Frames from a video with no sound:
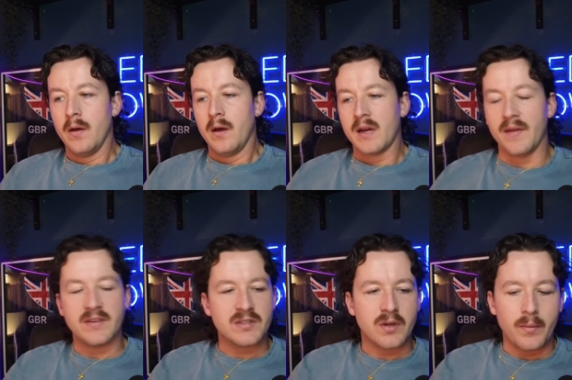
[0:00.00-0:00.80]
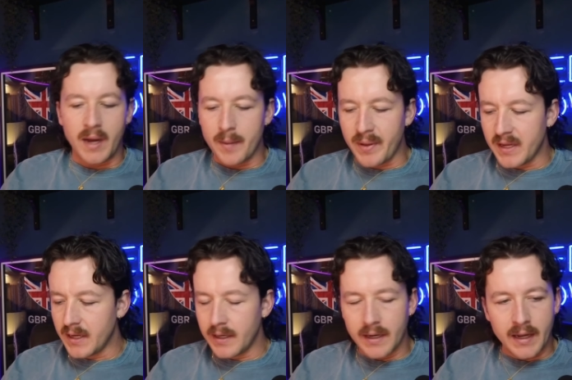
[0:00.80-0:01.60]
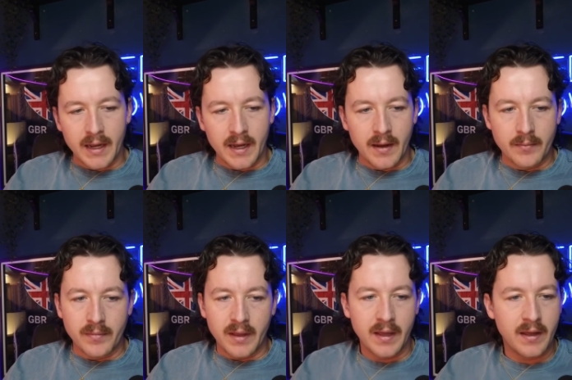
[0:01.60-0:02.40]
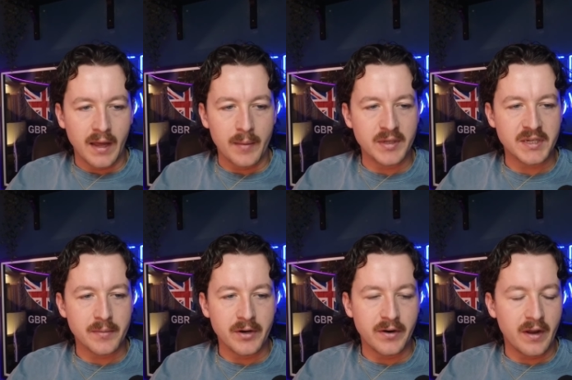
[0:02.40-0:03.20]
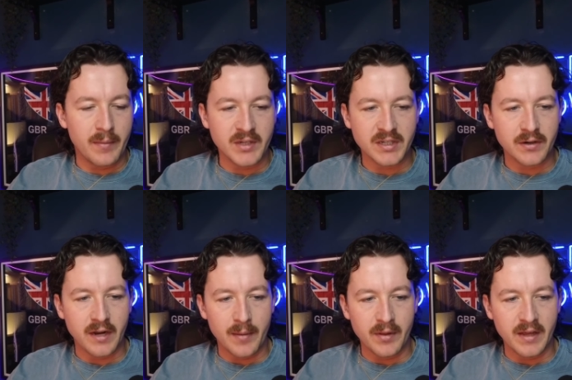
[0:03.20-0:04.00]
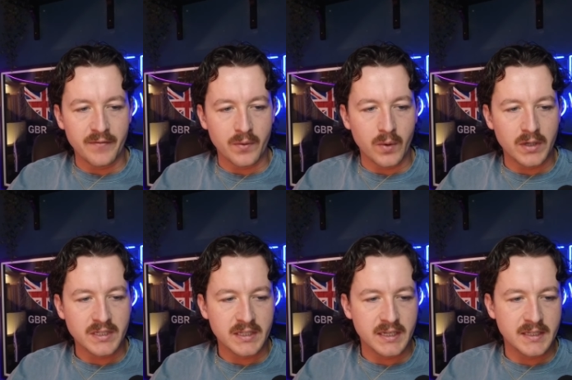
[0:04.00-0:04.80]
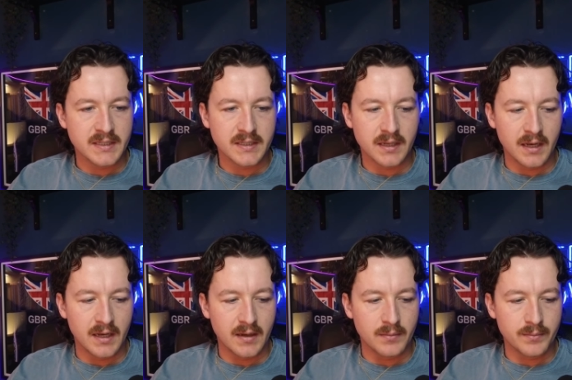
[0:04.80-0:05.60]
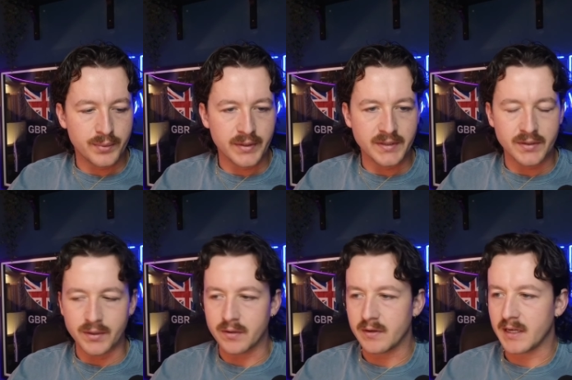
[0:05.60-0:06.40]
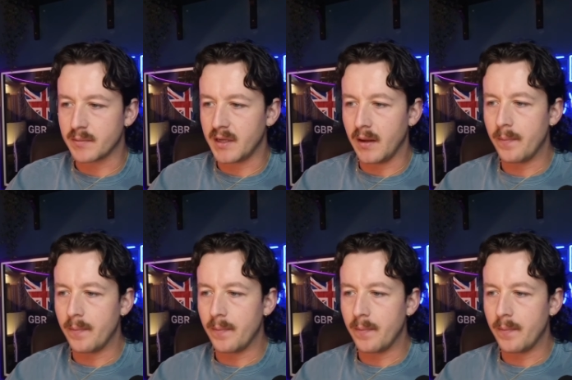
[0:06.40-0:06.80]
again, this is all my opinion. Imogen or Emily, if you're watching this, please do correct me,